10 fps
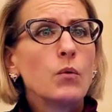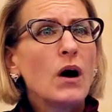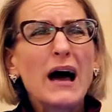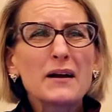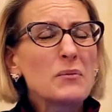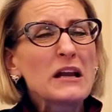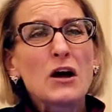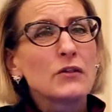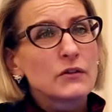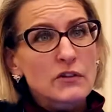Well, how do we
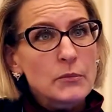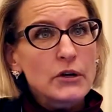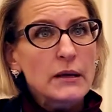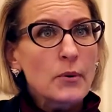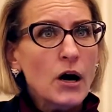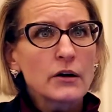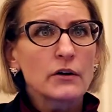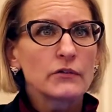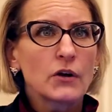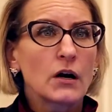know those community
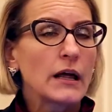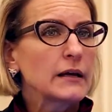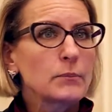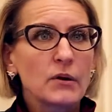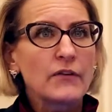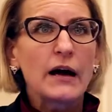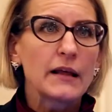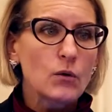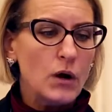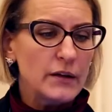partners are like
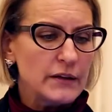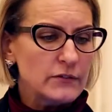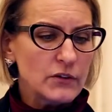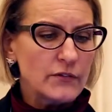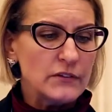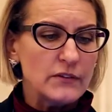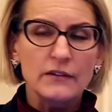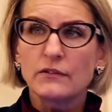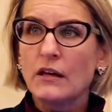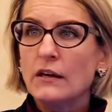providing quality
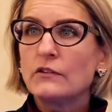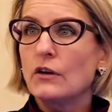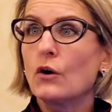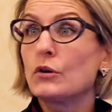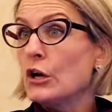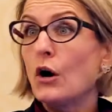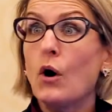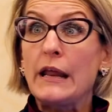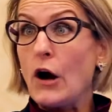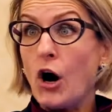services? So, you
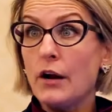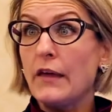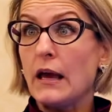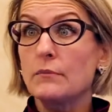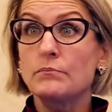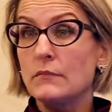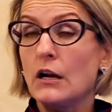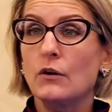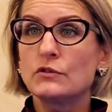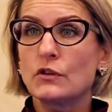know, and are they,
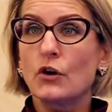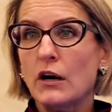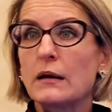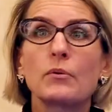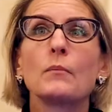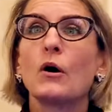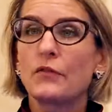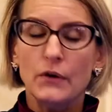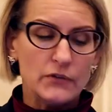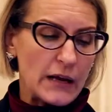you know, so you're going to
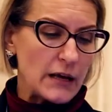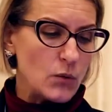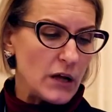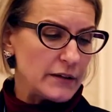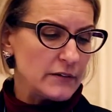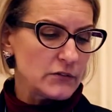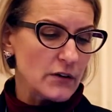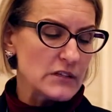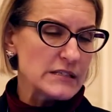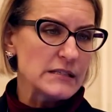promote those kind of quality
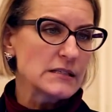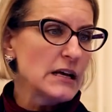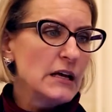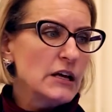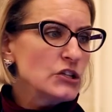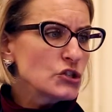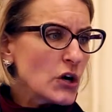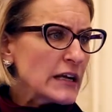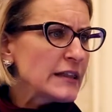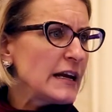services.
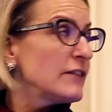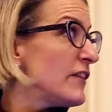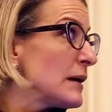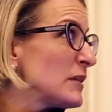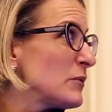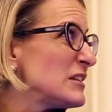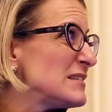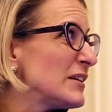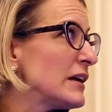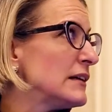Strengthening family
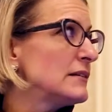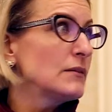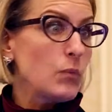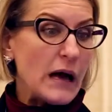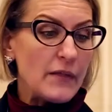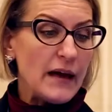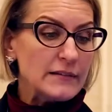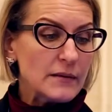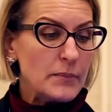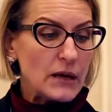resilience. Wow,
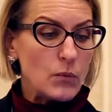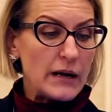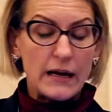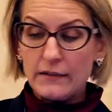that's a big one.